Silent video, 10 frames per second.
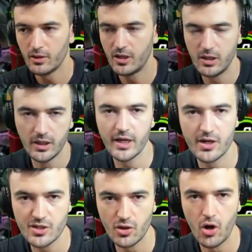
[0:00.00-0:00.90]

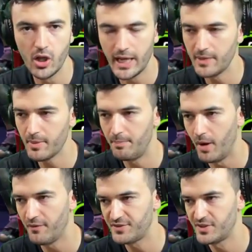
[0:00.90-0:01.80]
clears all enemy
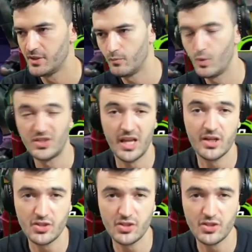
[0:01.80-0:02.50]
buffs, which then in